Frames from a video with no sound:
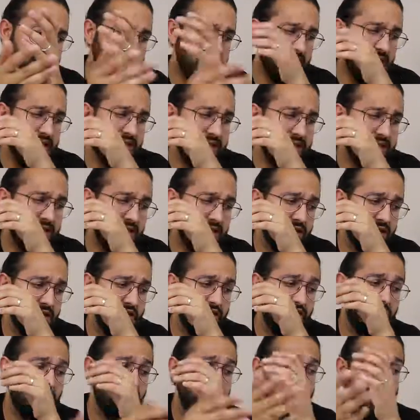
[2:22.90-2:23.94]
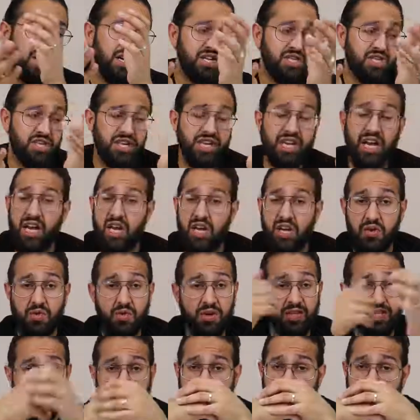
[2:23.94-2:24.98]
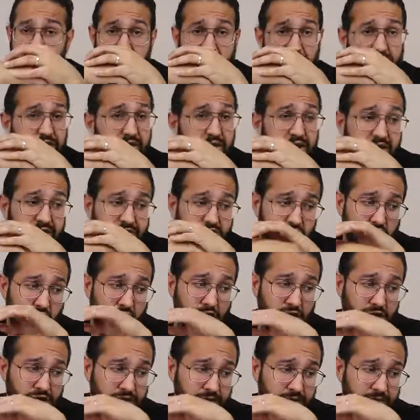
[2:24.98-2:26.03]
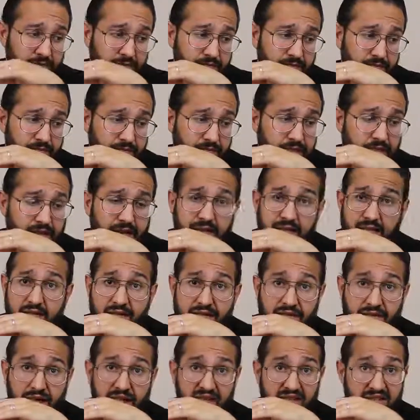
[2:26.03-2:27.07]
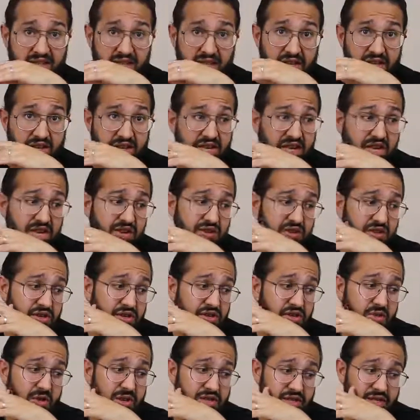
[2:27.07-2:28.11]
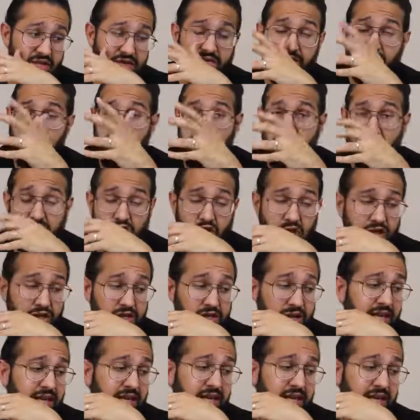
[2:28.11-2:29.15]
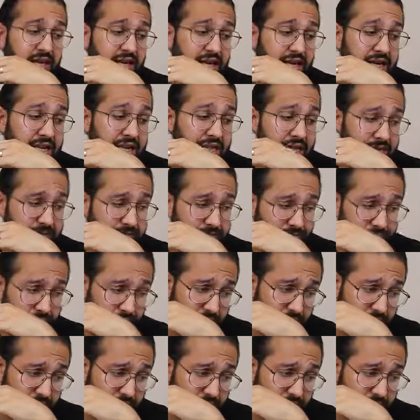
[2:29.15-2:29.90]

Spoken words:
thing is you can register and get your US address free of charge. That's the first thing. You can get your US free of charge. Second thing is